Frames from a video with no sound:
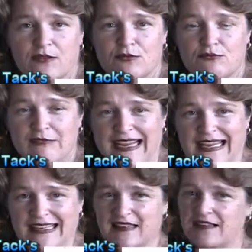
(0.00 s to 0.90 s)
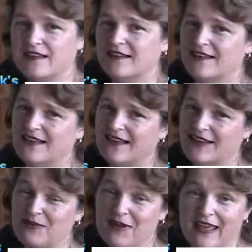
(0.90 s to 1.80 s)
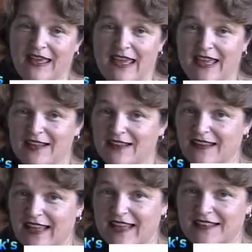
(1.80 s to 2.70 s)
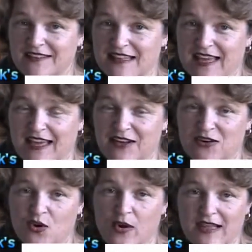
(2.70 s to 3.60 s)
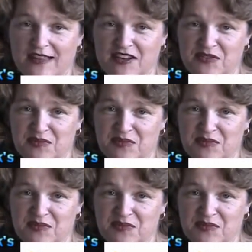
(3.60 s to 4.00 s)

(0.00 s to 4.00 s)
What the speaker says: Rein. Again, has that quick clean